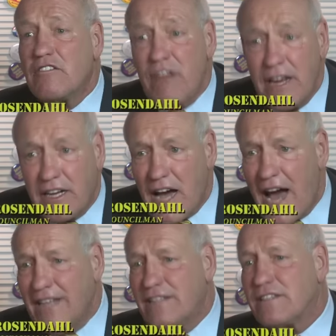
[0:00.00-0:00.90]
great
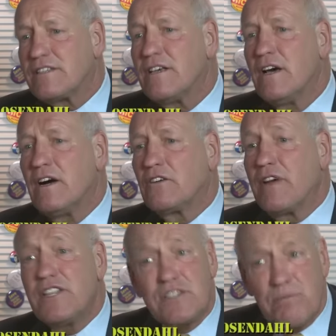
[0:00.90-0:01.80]
guidance, a
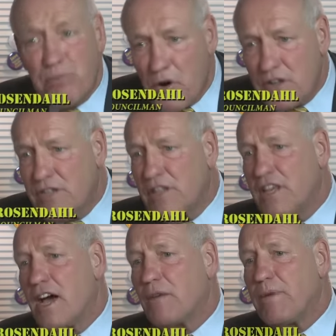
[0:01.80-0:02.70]
great support to the
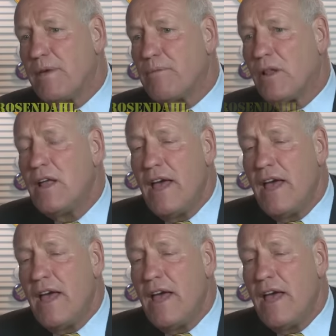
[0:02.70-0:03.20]
young people.